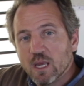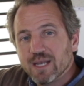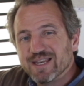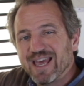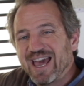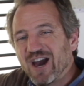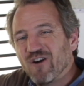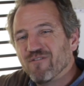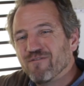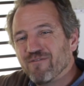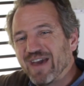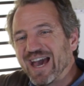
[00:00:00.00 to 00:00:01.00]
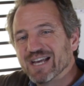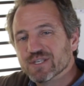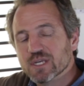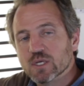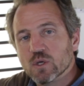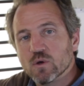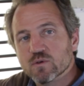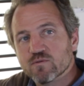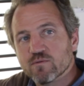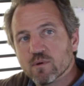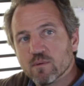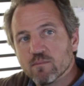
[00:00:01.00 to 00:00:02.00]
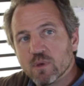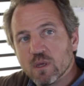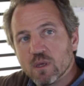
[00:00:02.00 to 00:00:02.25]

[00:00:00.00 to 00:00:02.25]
to how fast it goes from